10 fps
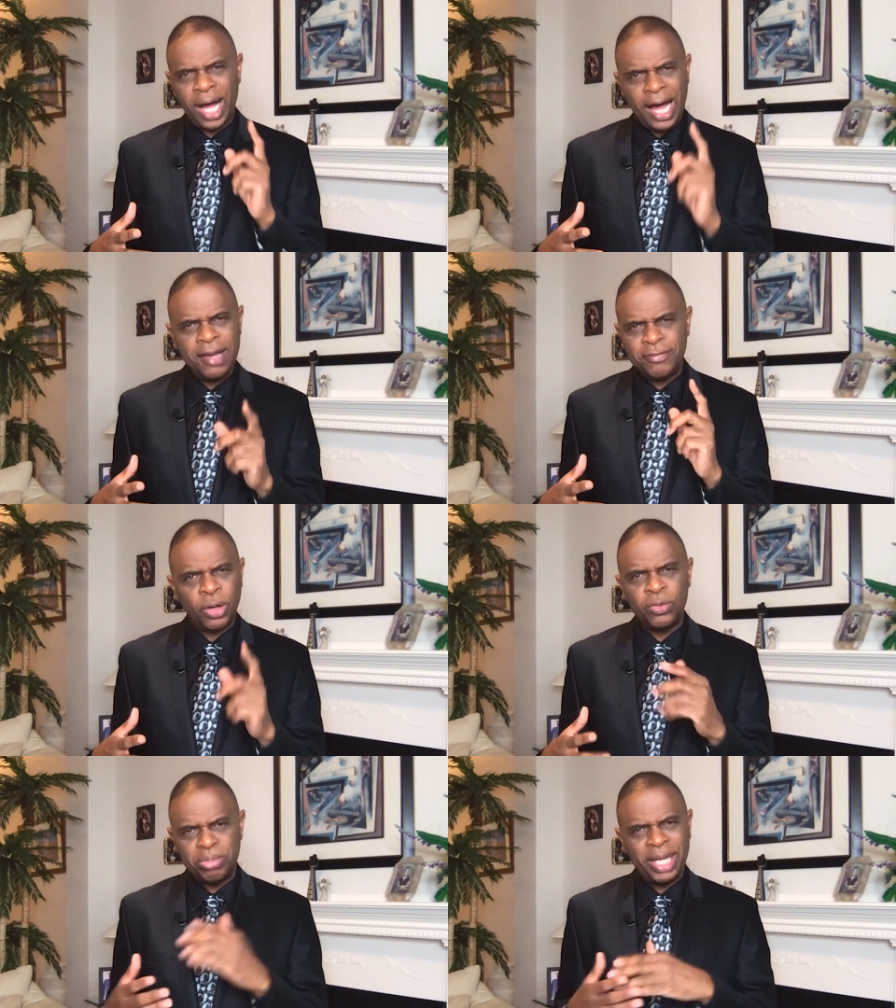I
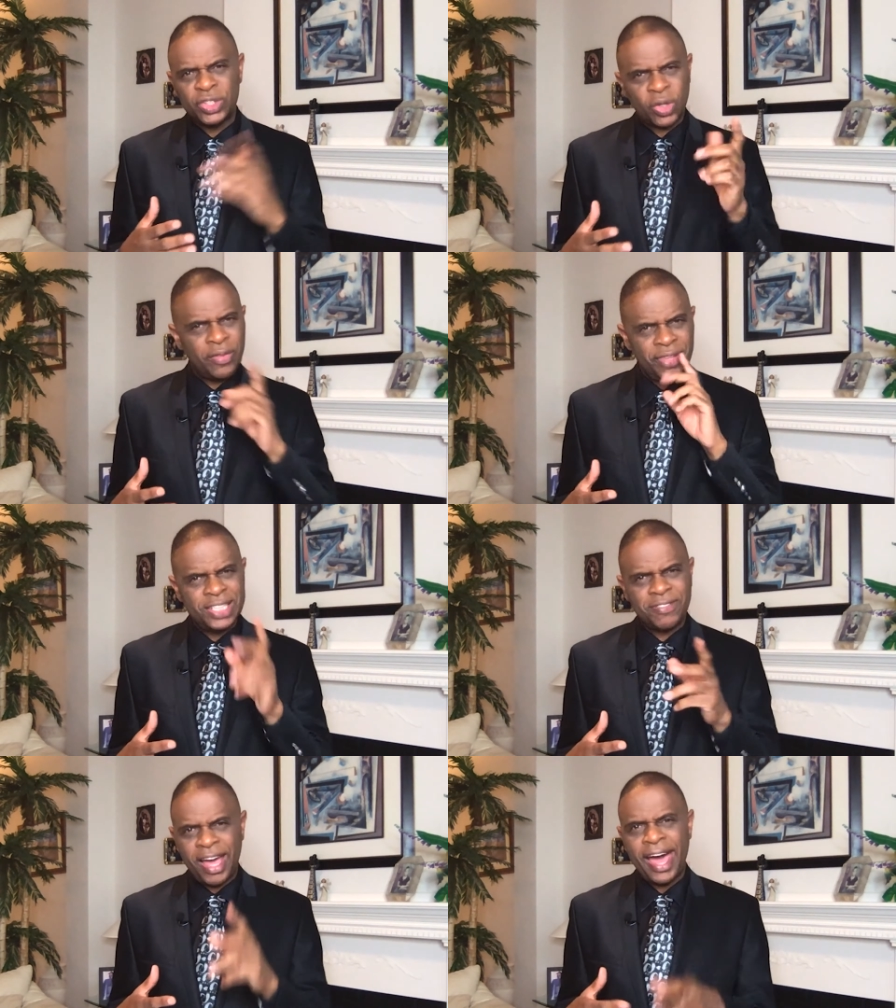vote based on
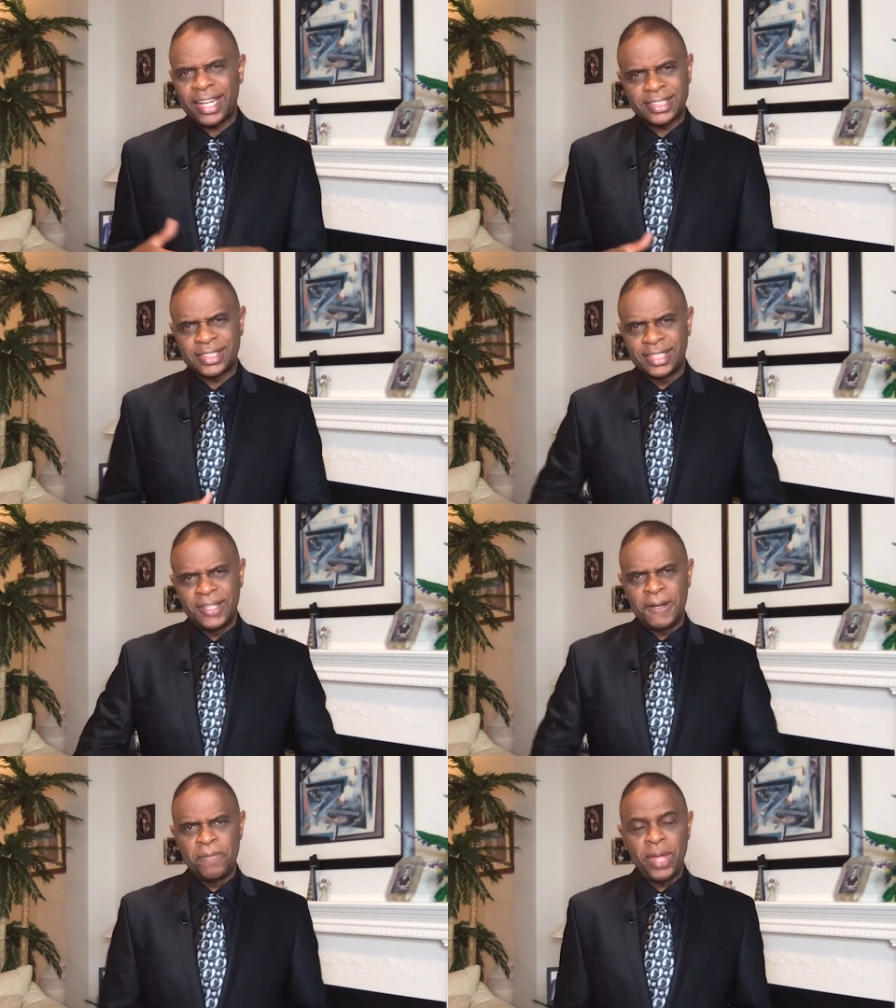these facts,
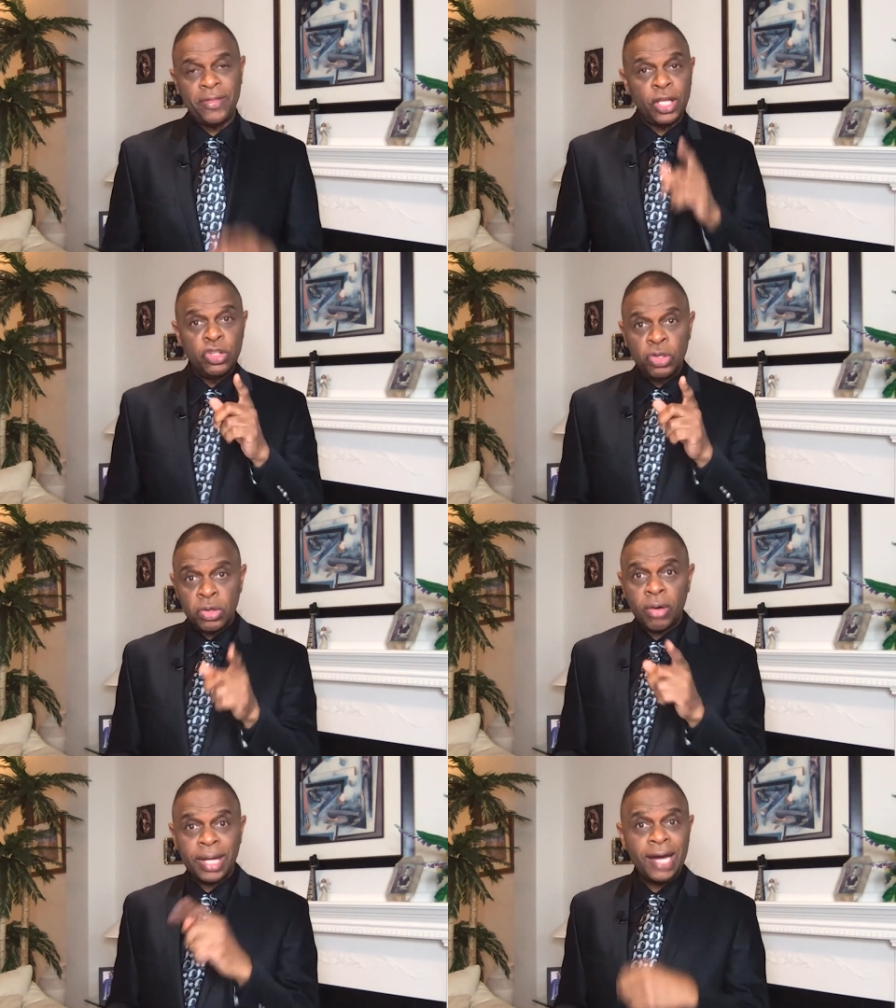and that you
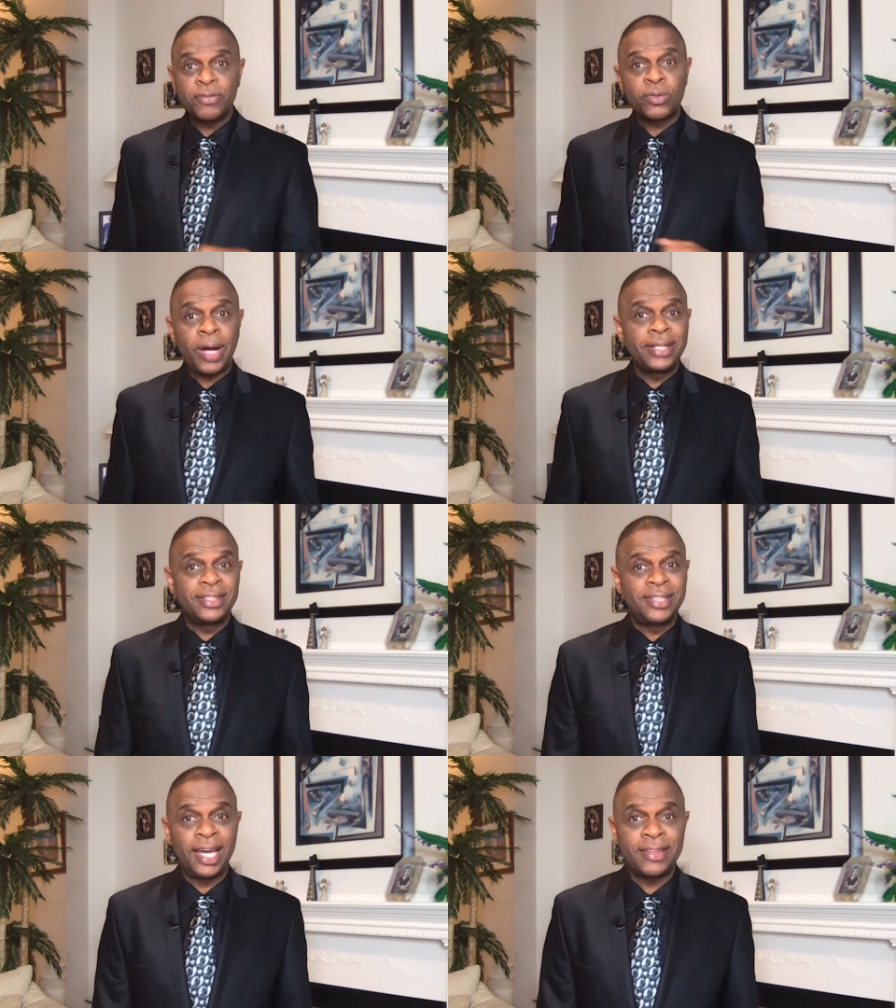don't have the right
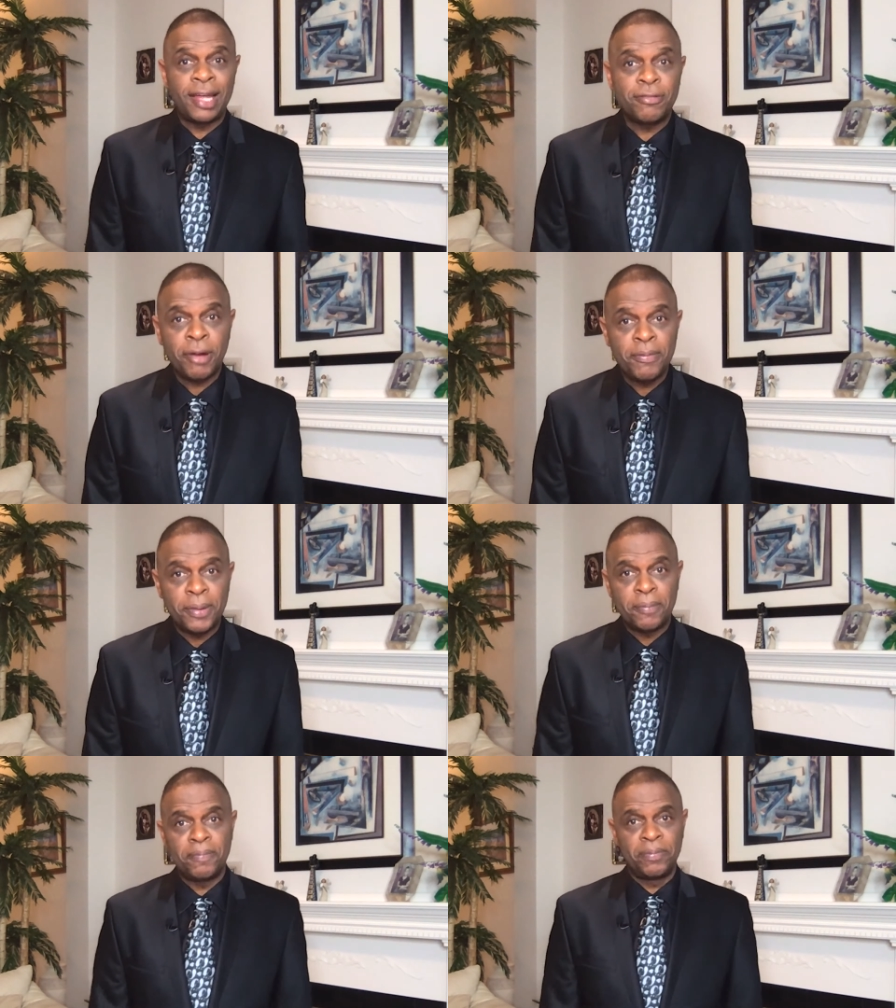to take that from
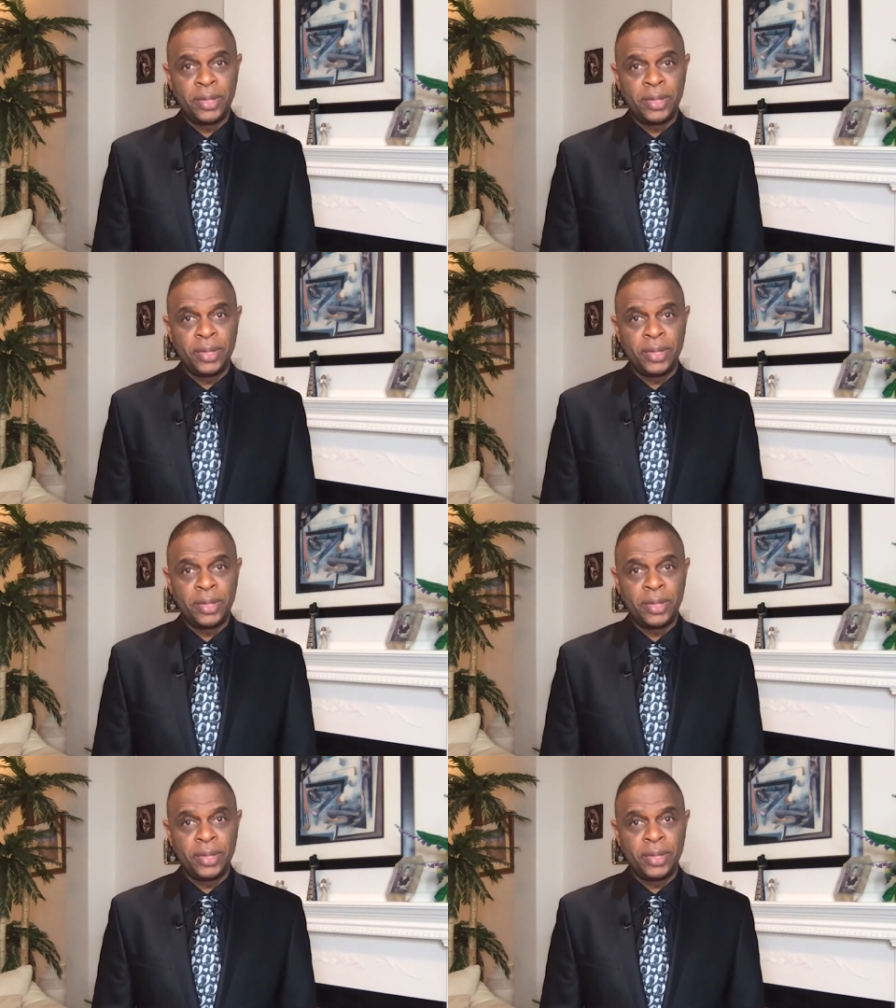them.